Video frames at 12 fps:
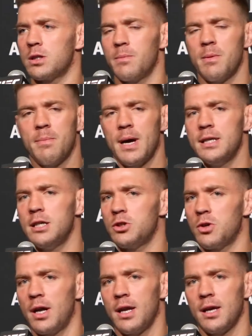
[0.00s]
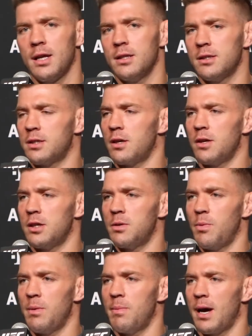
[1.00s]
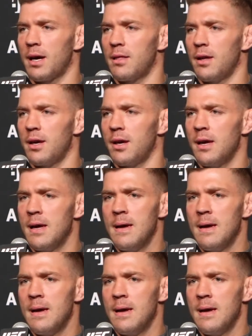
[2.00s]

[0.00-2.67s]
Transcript: some amazing training in. So good to be back there.